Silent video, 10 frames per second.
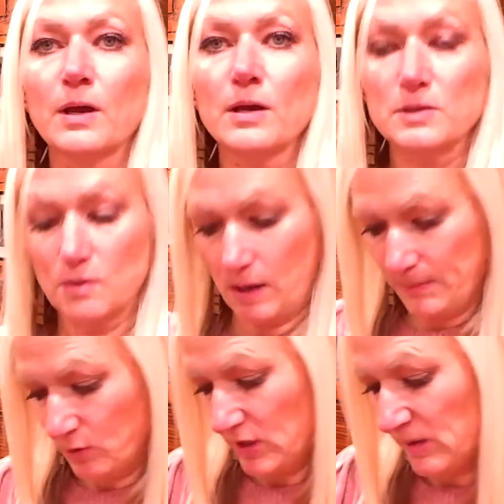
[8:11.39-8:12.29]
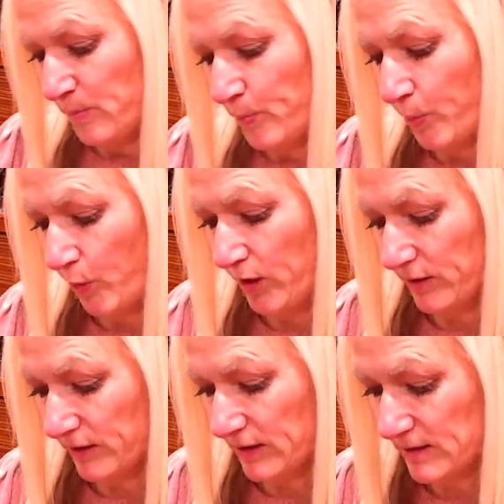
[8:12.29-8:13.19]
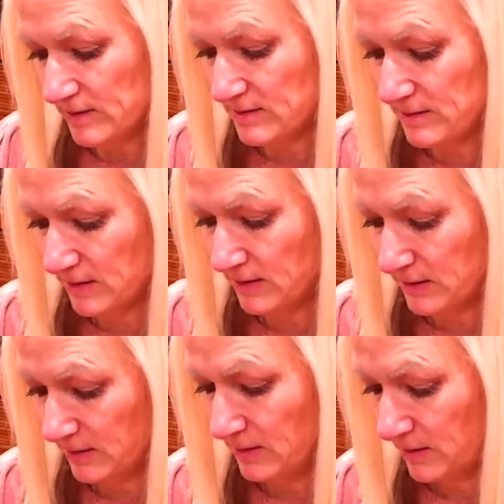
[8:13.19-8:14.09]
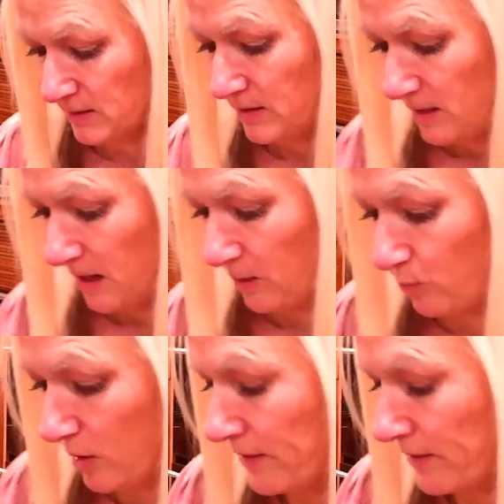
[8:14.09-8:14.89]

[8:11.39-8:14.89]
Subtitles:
So I'm going to boil this, and while